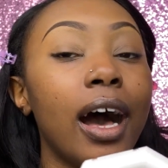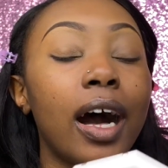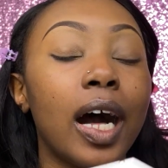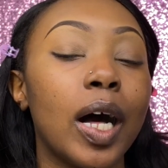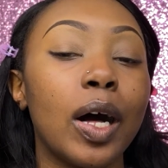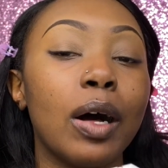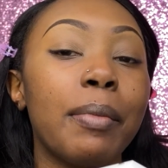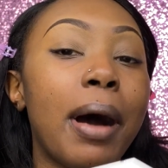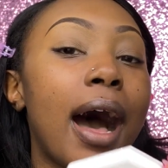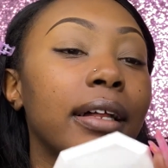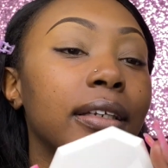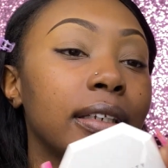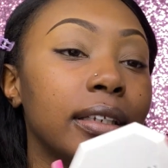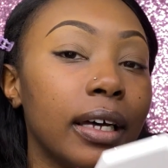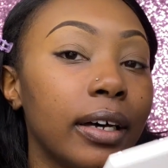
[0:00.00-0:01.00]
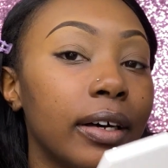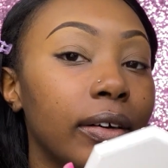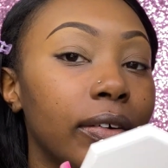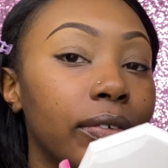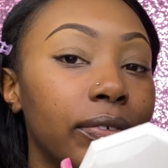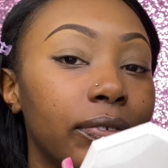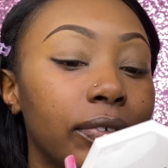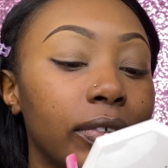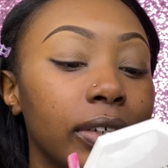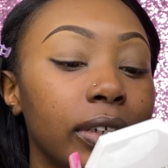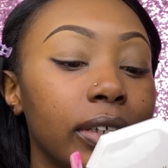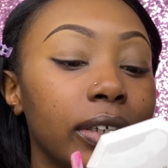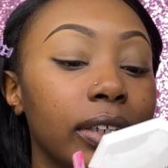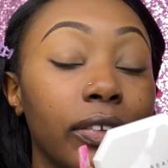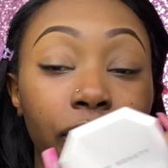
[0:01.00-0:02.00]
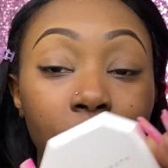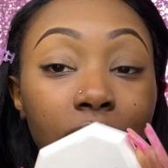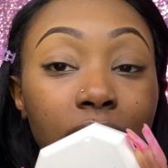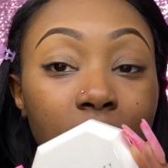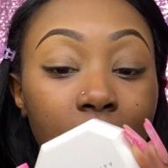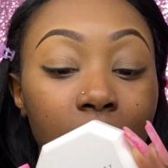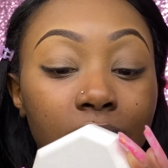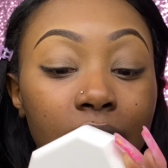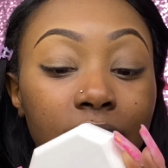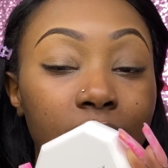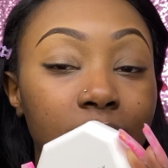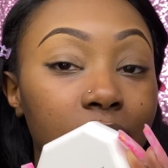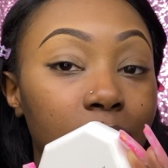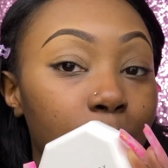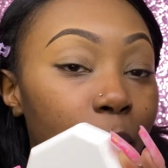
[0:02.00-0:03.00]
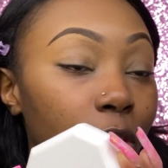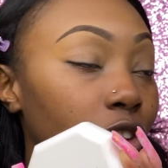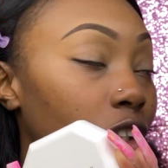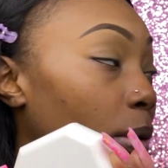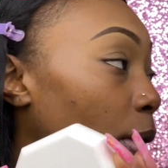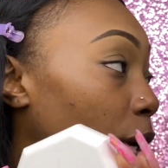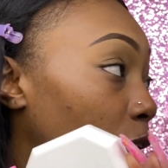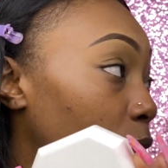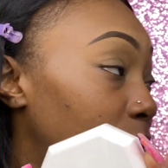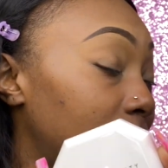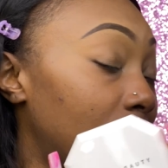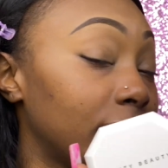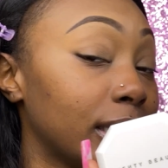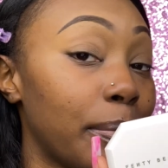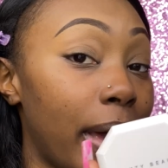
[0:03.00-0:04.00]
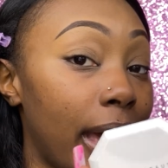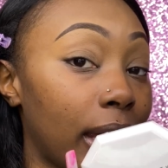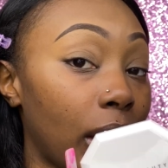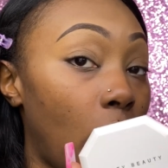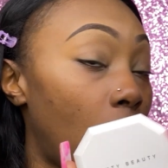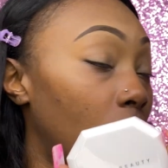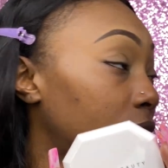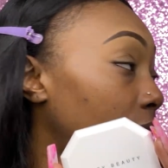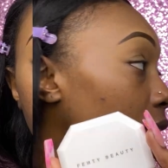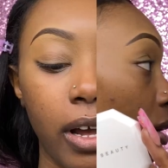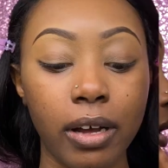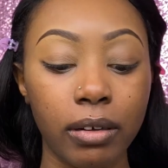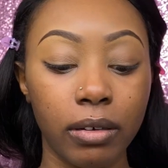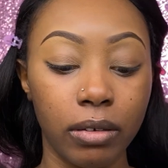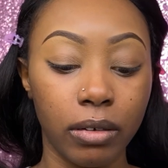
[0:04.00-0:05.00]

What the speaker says: I love the finish that it gives, because it can make sure your makeup stays matte all day long.